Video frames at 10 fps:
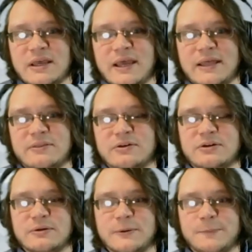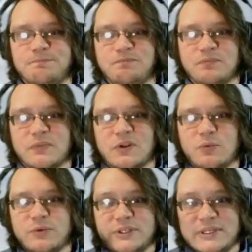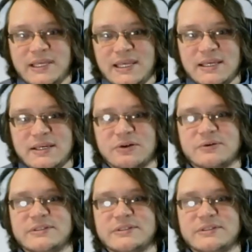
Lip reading: And the key here